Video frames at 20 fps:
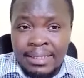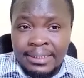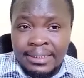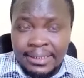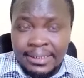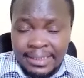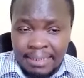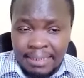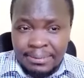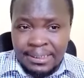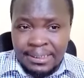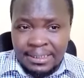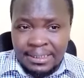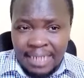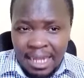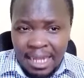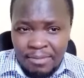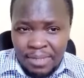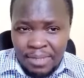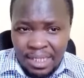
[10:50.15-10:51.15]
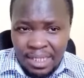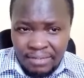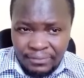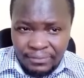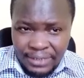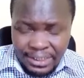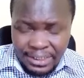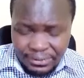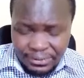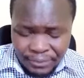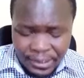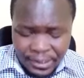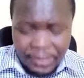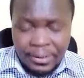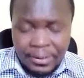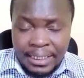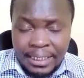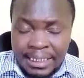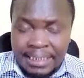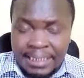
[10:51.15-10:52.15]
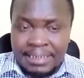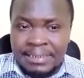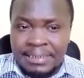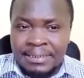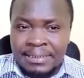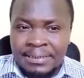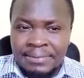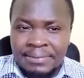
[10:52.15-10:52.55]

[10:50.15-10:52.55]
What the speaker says: subscribe, give this video a like.